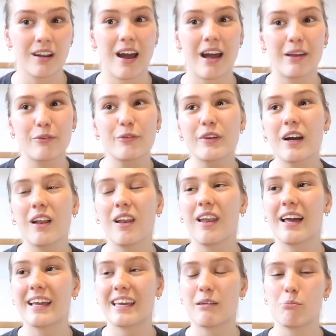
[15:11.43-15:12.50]
I feel
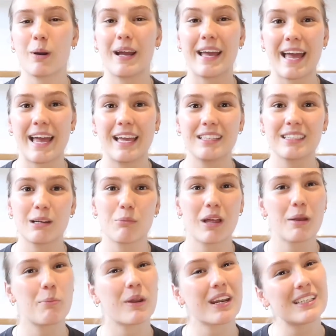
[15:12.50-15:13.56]
like in my head, I'm like,
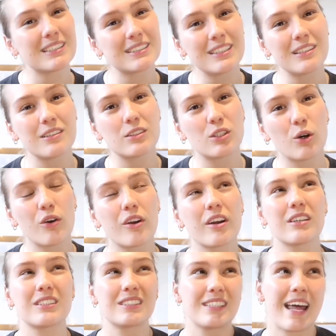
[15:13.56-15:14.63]
but I still took a
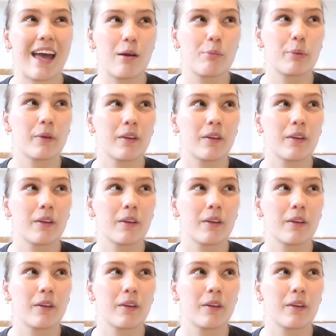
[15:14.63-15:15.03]
step